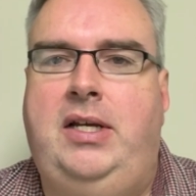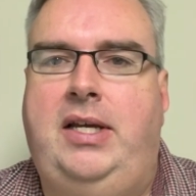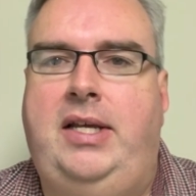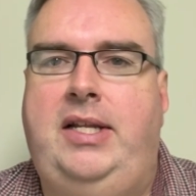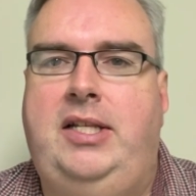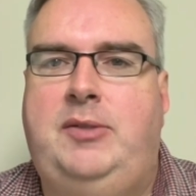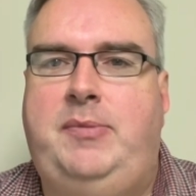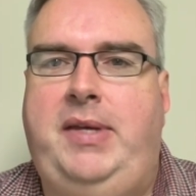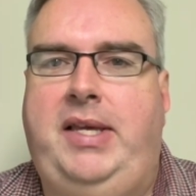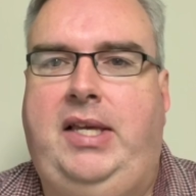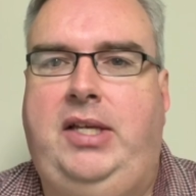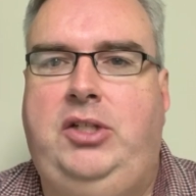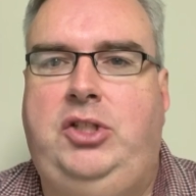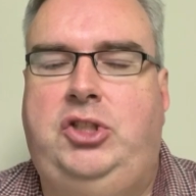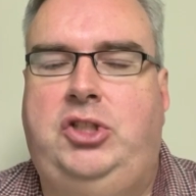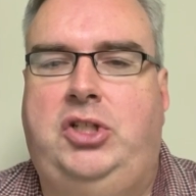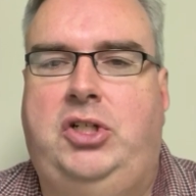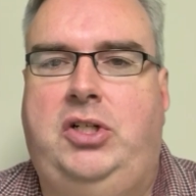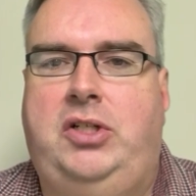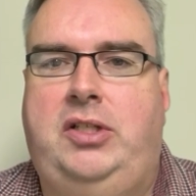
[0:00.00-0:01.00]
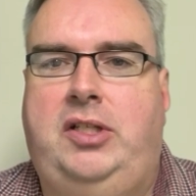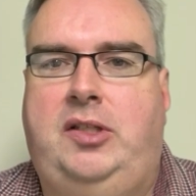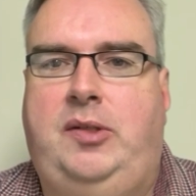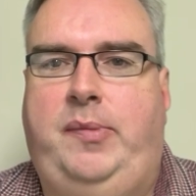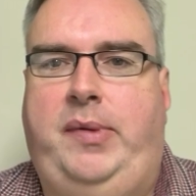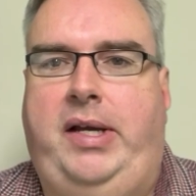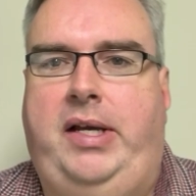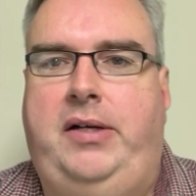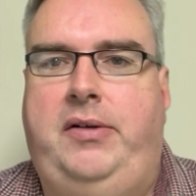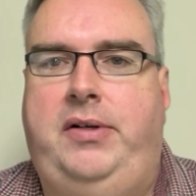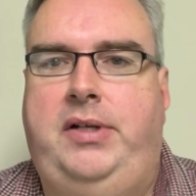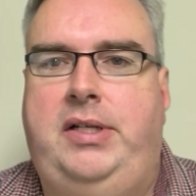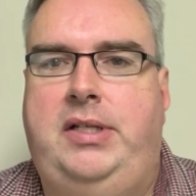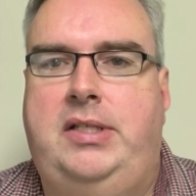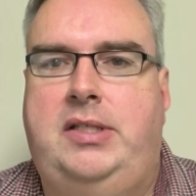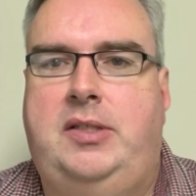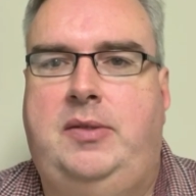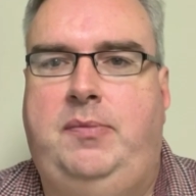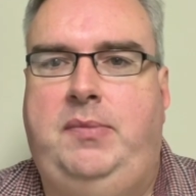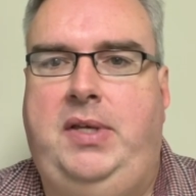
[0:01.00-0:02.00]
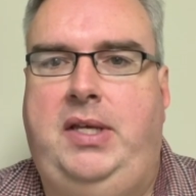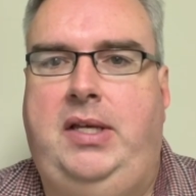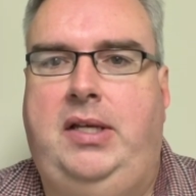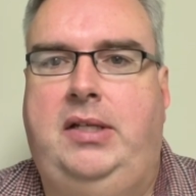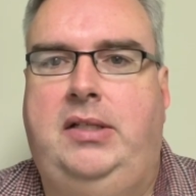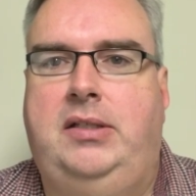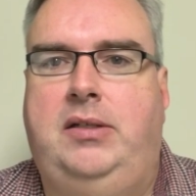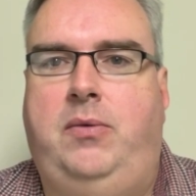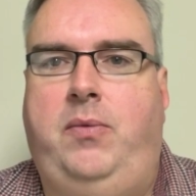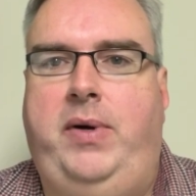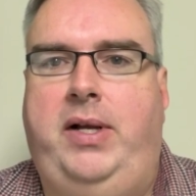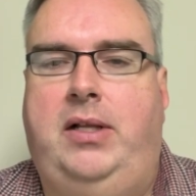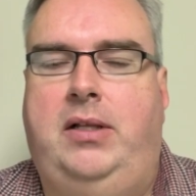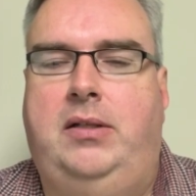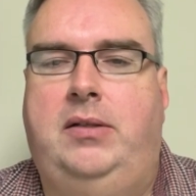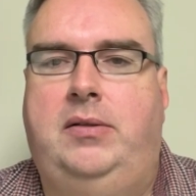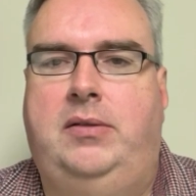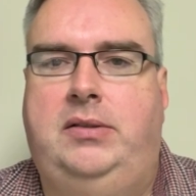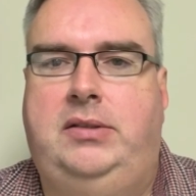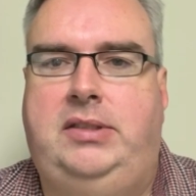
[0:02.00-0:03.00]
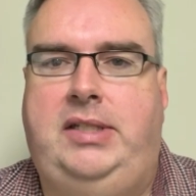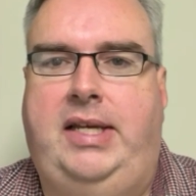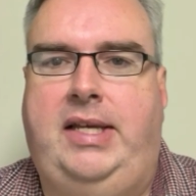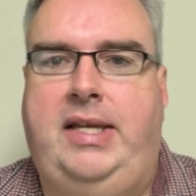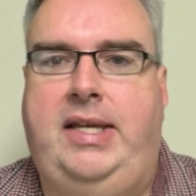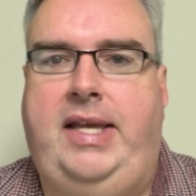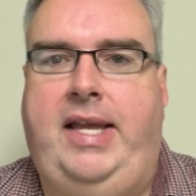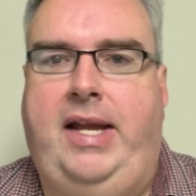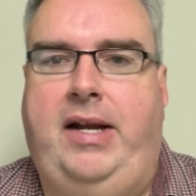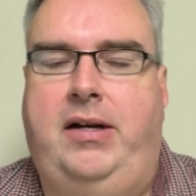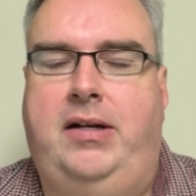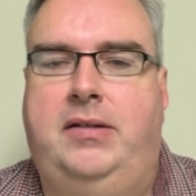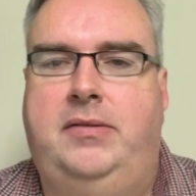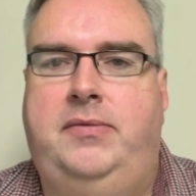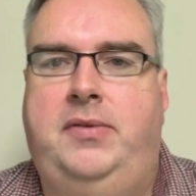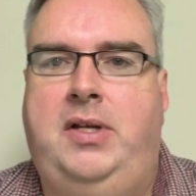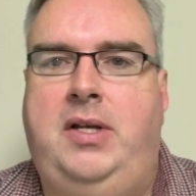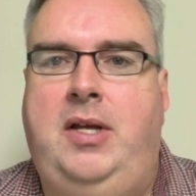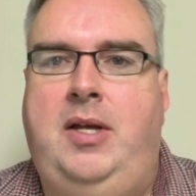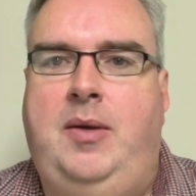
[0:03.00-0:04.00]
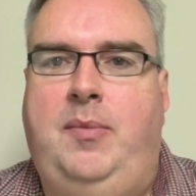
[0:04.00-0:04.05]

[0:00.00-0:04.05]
And it's making sure that the battery is being well taken care of.